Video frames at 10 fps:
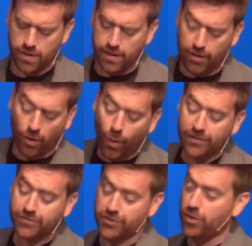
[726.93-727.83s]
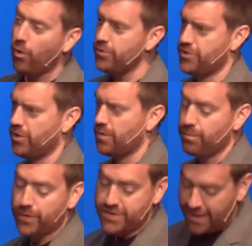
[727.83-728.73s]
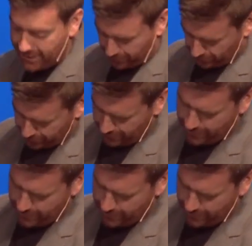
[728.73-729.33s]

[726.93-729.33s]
In our Western culture, particularly